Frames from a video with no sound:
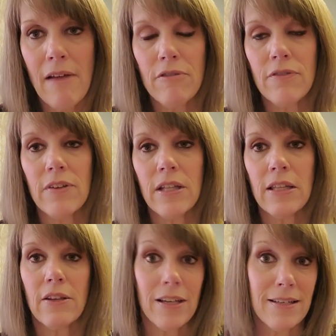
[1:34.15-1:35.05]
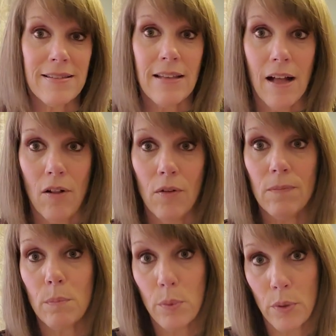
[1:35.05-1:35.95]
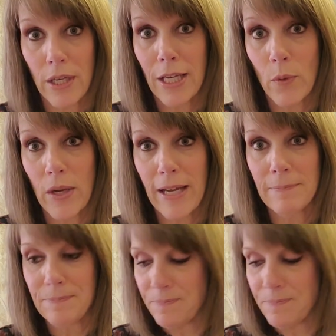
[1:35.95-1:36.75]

have a feeling they're going to sell pretty quick.